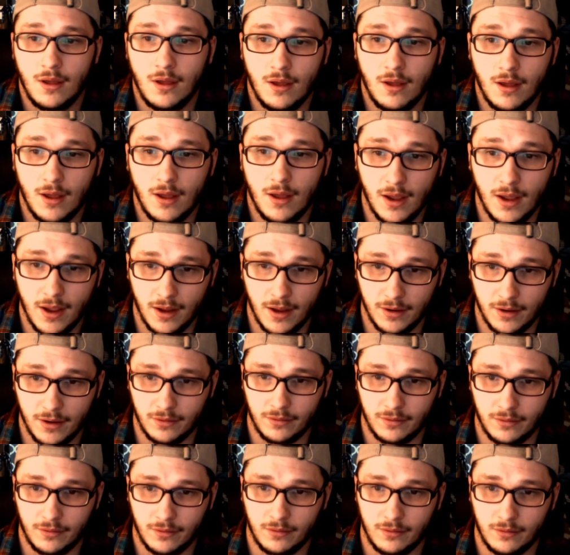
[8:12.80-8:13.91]
And
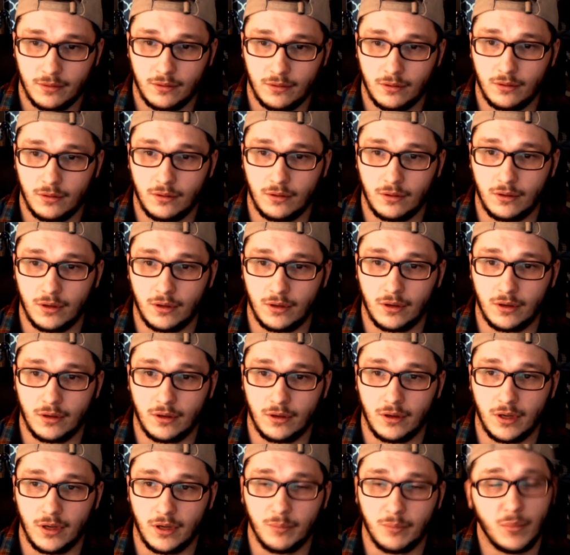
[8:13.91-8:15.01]

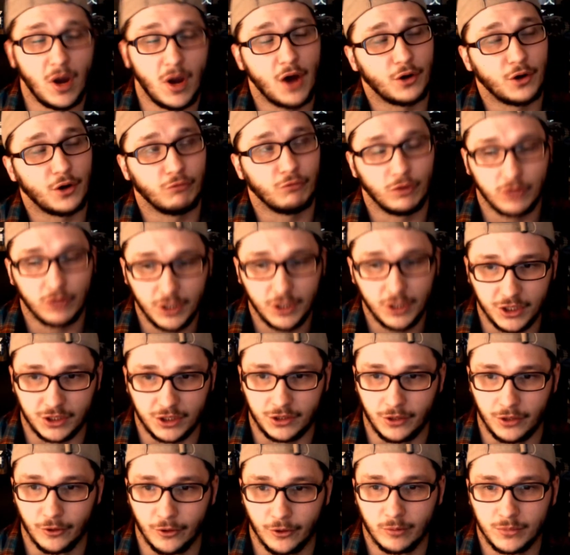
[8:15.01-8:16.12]
in modern religious
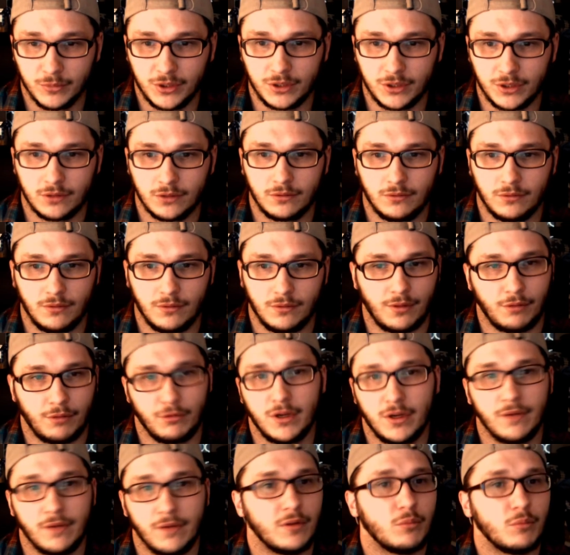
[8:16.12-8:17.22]
terms, three of
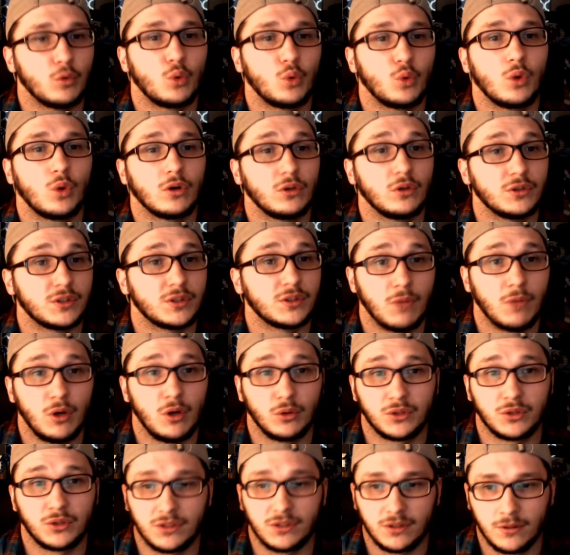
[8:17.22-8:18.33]
the world's
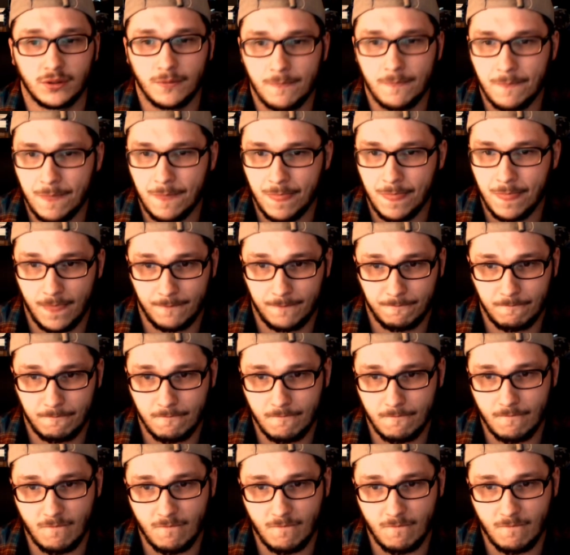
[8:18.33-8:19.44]
most
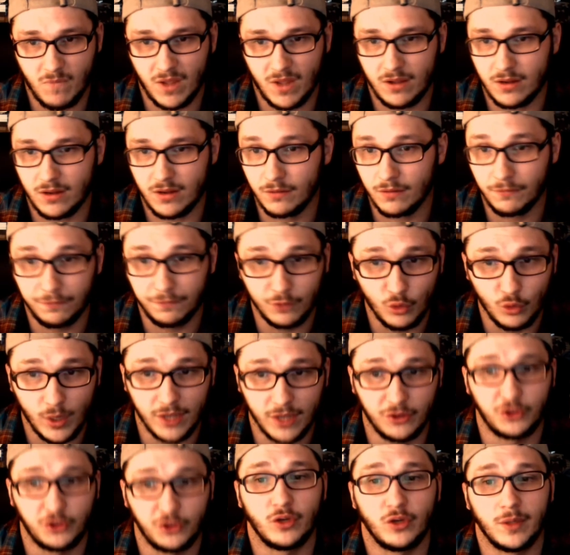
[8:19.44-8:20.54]

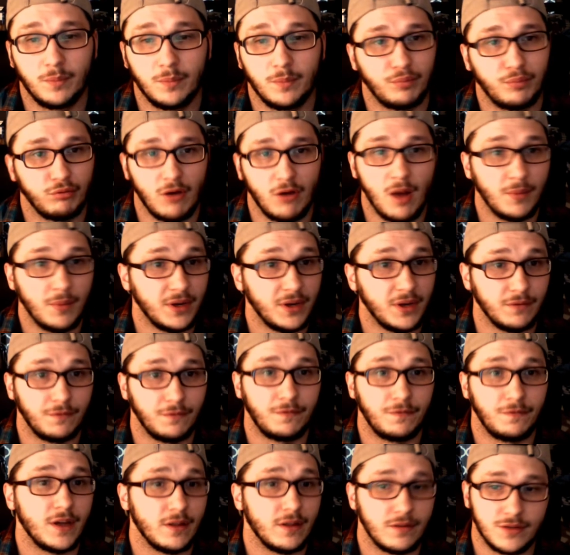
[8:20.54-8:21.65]
influential and prominent
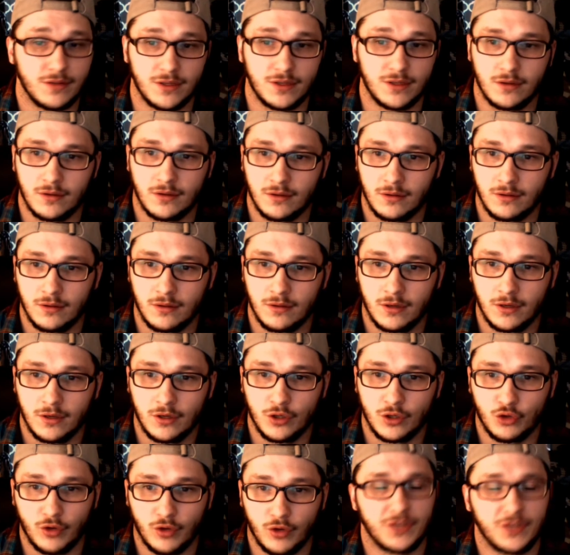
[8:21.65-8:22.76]
faiths
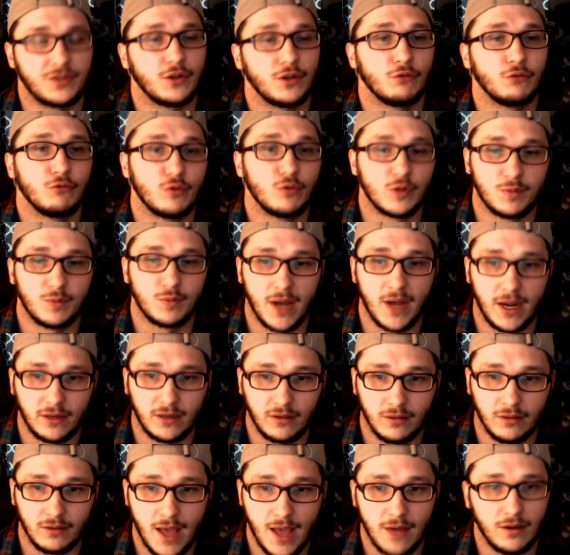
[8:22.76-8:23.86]
trace their roots back to
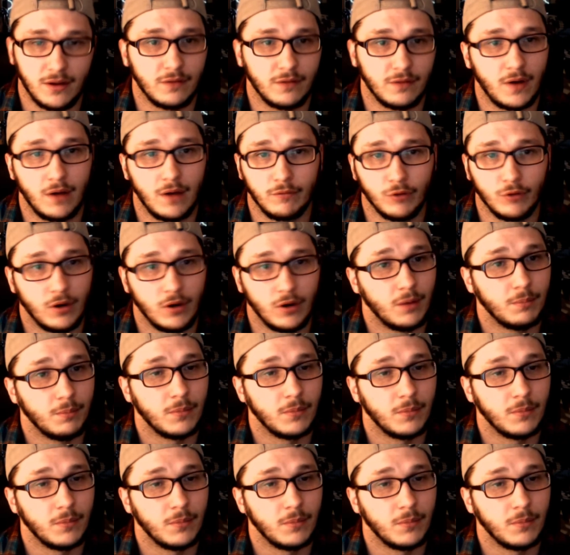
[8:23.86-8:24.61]
that of Avraham.